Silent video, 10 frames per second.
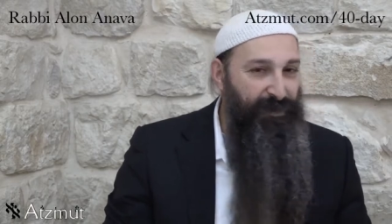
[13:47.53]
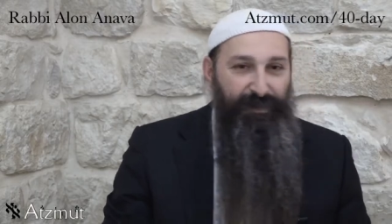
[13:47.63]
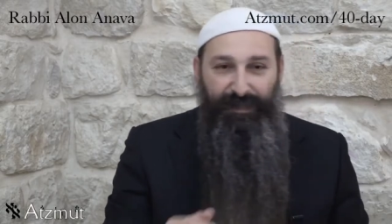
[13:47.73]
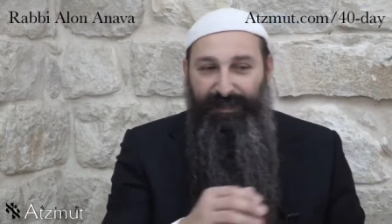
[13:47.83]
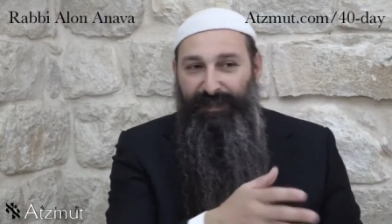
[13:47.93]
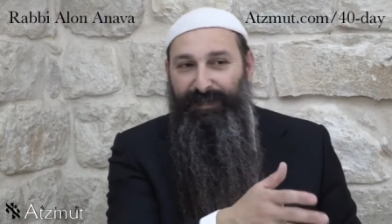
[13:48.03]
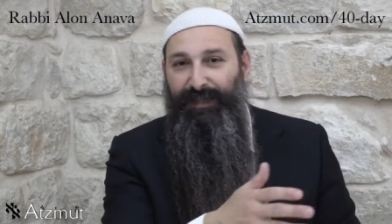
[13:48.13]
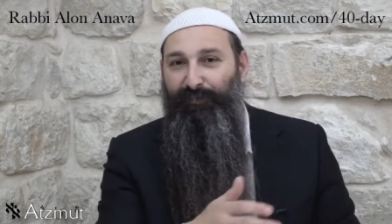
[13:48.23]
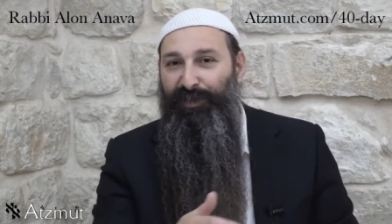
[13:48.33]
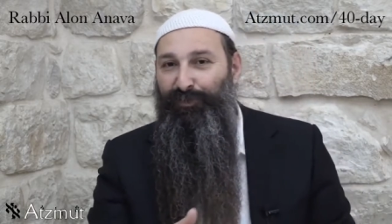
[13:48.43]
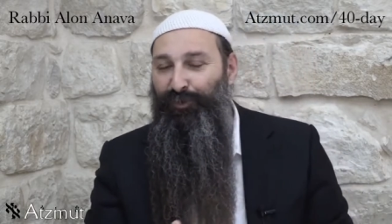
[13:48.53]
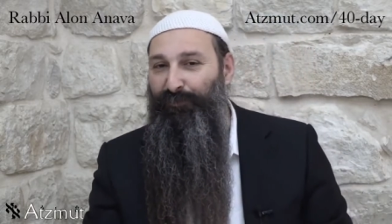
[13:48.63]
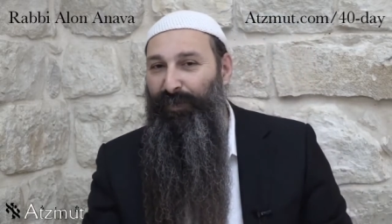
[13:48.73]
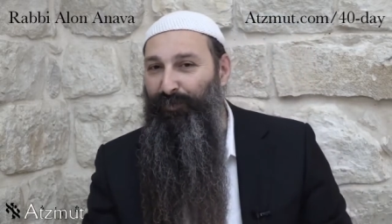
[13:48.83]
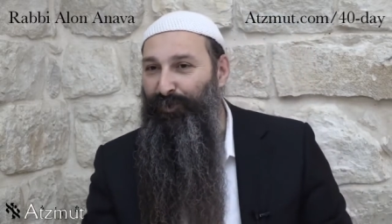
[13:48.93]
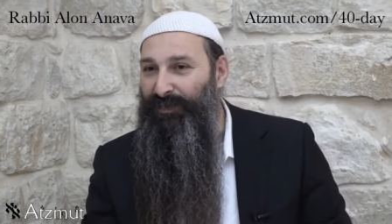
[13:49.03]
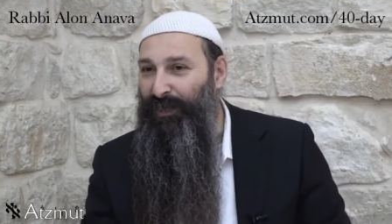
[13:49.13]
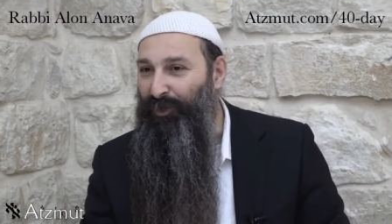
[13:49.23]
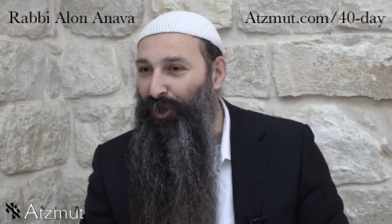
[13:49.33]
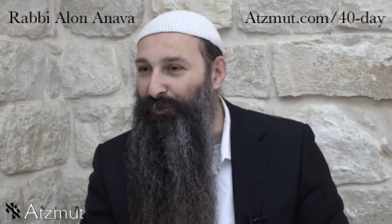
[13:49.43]
Yesterday, somebody took my words
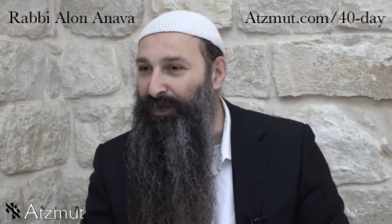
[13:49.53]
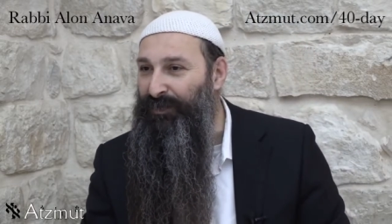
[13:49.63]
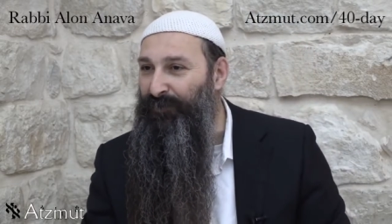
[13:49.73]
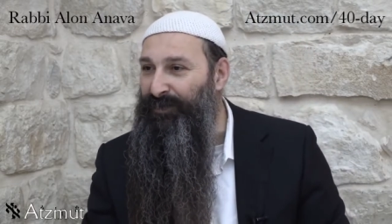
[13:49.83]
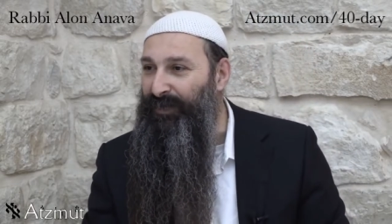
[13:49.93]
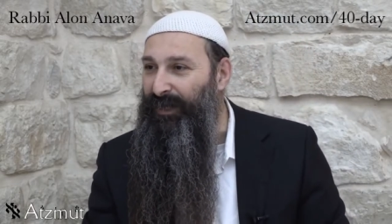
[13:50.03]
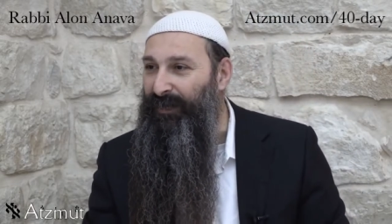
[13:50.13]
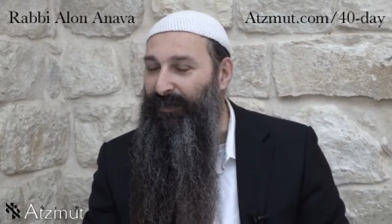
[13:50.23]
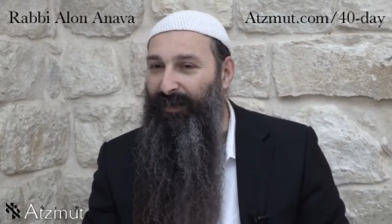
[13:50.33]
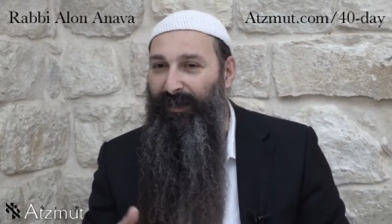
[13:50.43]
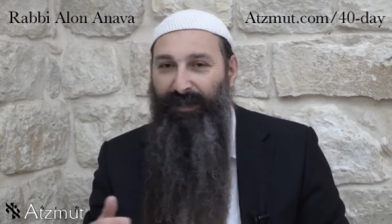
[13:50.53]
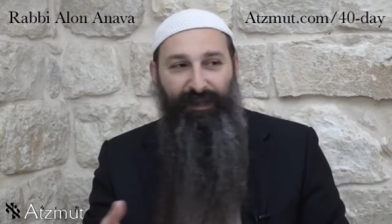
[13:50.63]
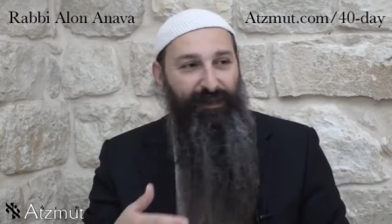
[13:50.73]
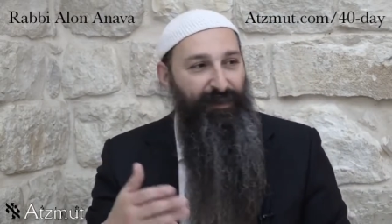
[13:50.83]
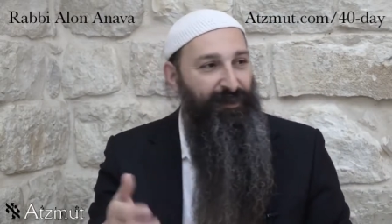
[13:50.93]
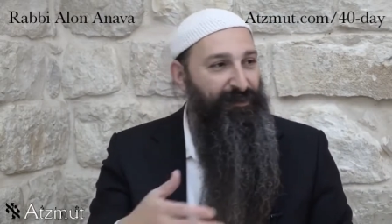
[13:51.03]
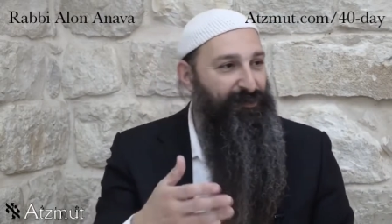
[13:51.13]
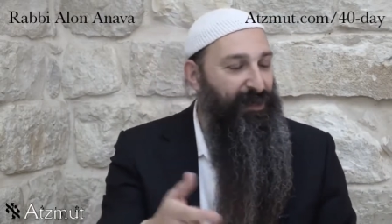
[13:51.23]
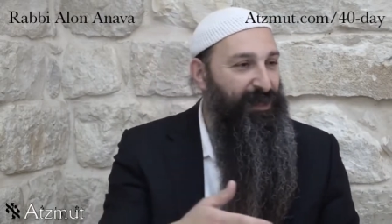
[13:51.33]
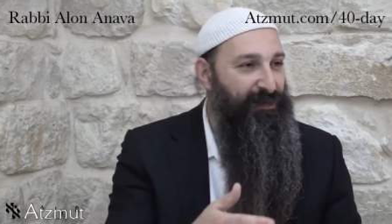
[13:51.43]
out of context by saying uh,
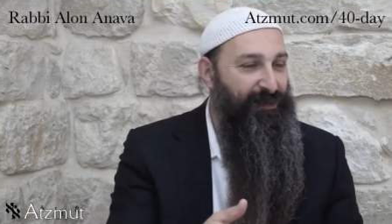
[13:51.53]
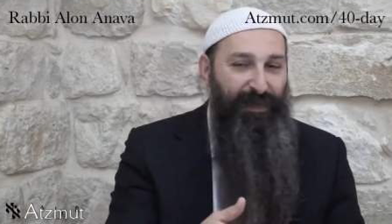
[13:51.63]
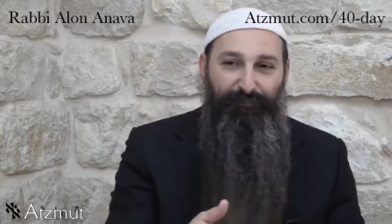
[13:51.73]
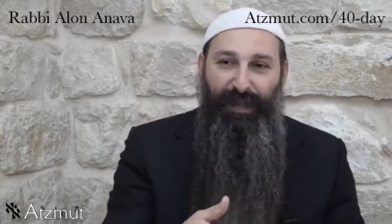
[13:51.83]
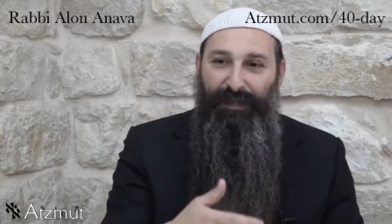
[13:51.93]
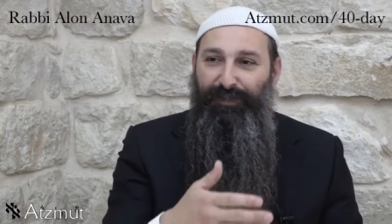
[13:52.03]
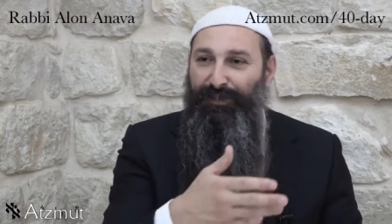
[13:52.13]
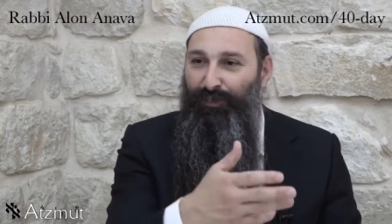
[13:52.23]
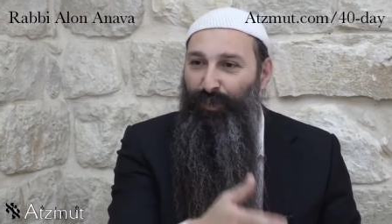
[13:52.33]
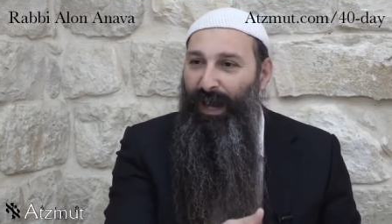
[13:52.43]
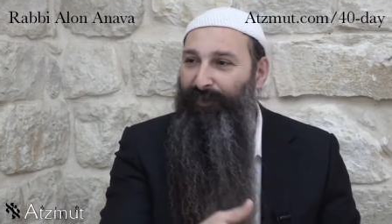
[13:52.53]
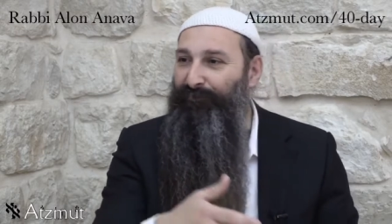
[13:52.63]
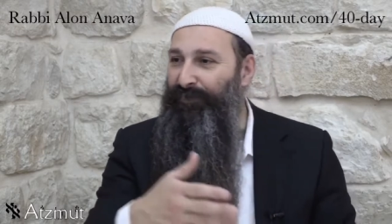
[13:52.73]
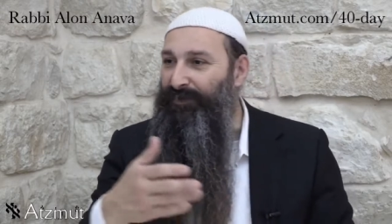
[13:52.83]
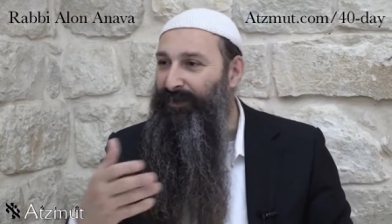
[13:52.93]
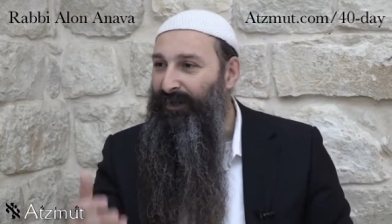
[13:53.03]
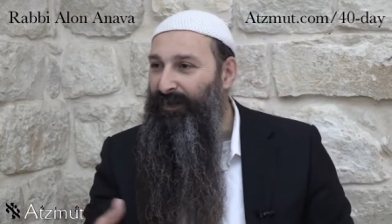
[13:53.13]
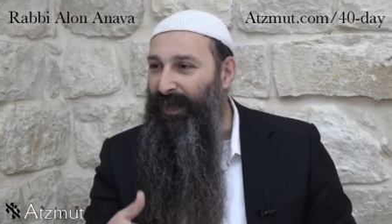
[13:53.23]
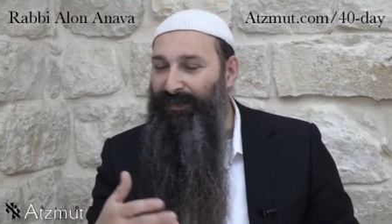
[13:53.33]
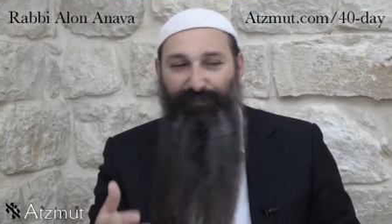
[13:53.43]
that I, I meant that the wife is
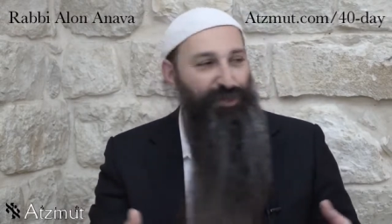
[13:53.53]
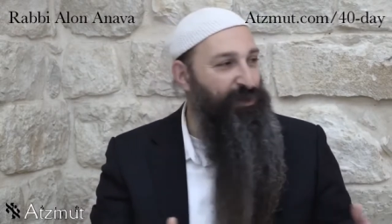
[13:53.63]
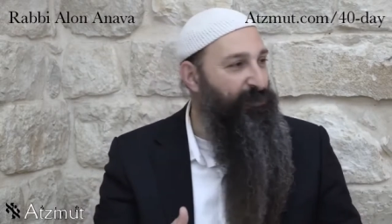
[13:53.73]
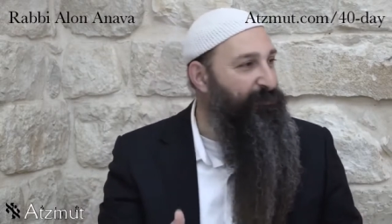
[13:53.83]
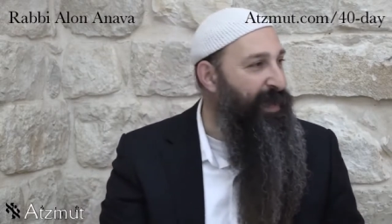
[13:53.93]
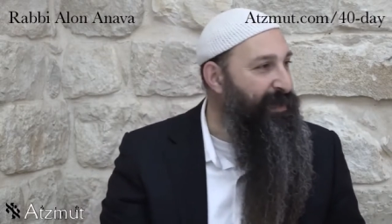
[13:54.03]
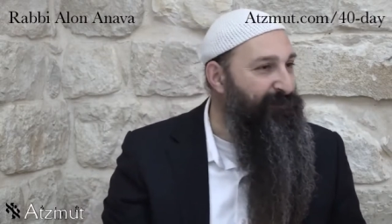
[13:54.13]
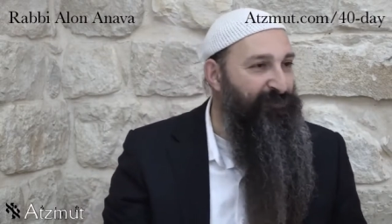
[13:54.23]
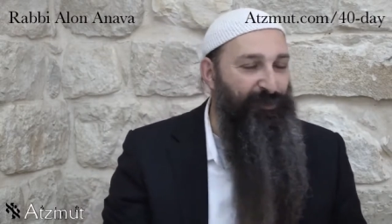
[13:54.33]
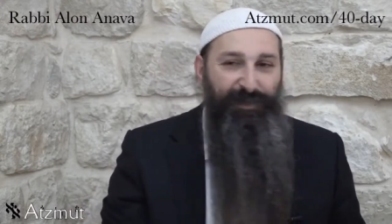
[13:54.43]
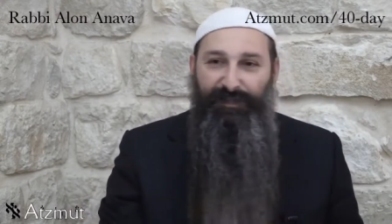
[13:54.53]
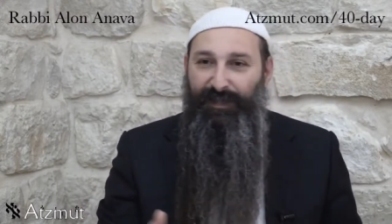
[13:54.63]
chas v'shalom a bad influence.